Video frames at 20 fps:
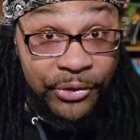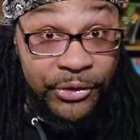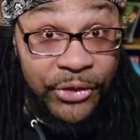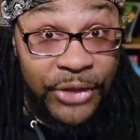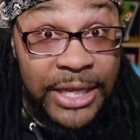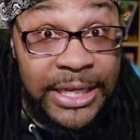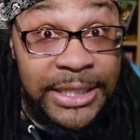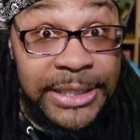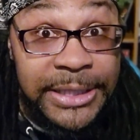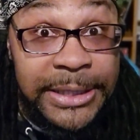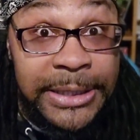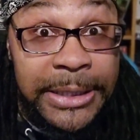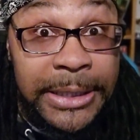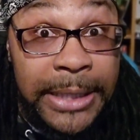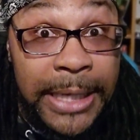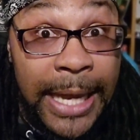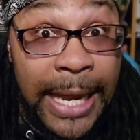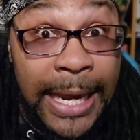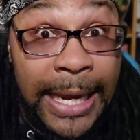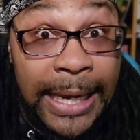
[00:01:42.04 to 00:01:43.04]
this
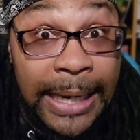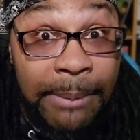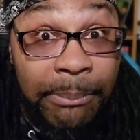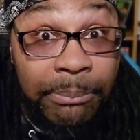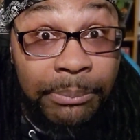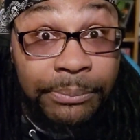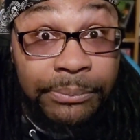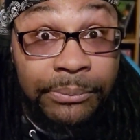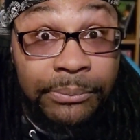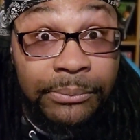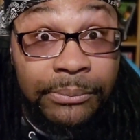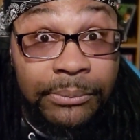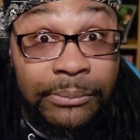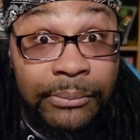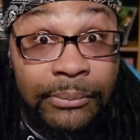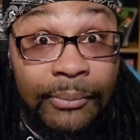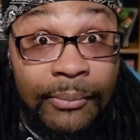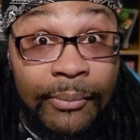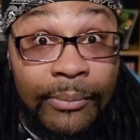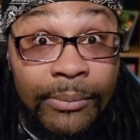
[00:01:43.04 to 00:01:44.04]
game,
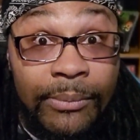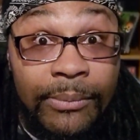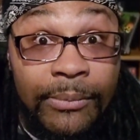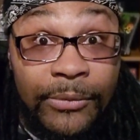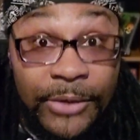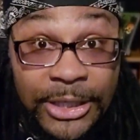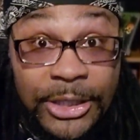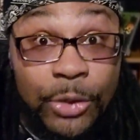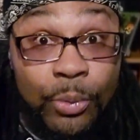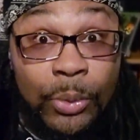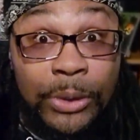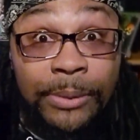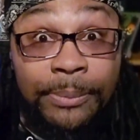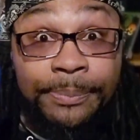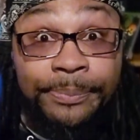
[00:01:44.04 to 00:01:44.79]
this one.